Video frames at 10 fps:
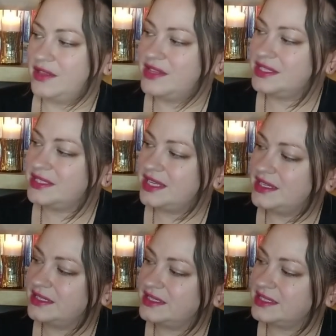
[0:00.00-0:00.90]
This
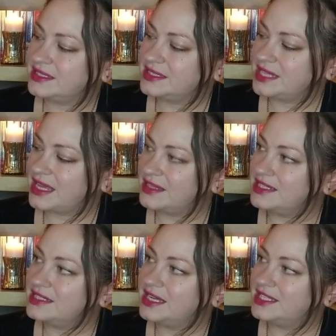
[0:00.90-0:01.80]
is
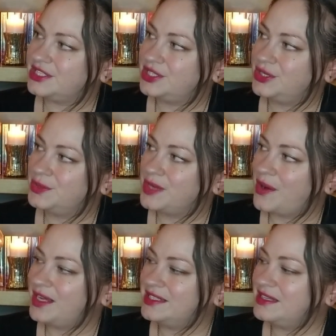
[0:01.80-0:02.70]
Silent Night two.
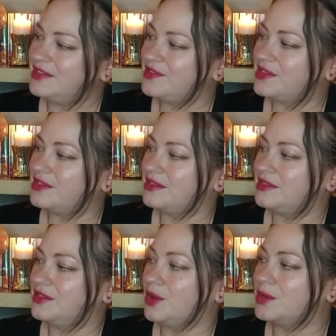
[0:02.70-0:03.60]
Now, I didn't even
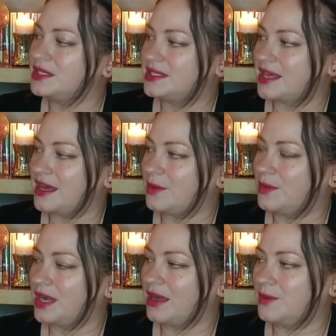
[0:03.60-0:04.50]
notice that
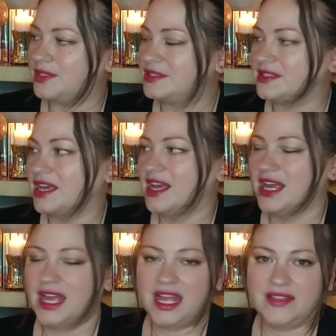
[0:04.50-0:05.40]
when I was
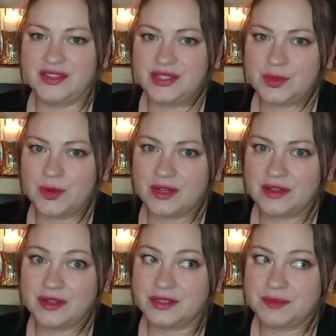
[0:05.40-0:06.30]
in the store.
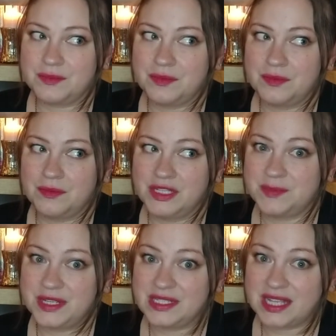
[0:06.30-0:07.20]
There's
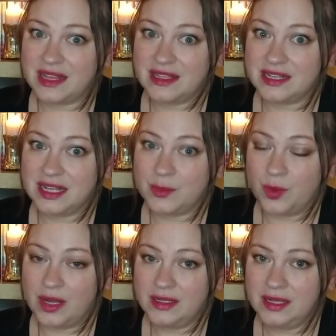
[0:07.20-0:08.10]
must be a Silent Night
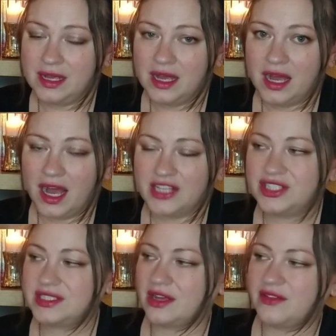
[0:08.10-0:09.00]
one. I
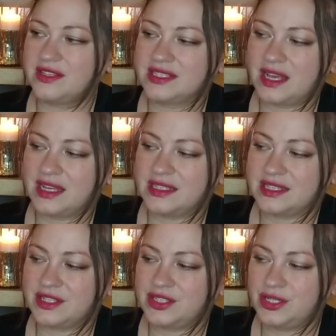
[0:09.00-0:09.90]
just saw on the side it
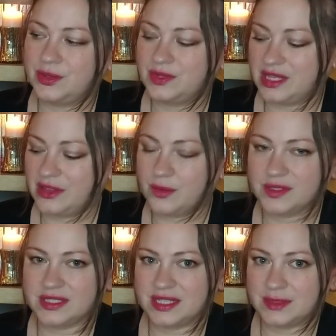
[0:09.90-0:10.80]
said two, and the other
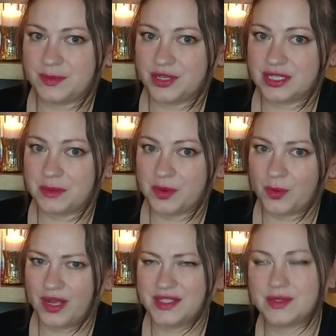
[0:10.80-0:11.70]
one says book number
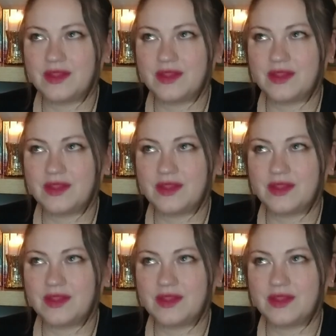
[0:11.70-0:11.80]
one.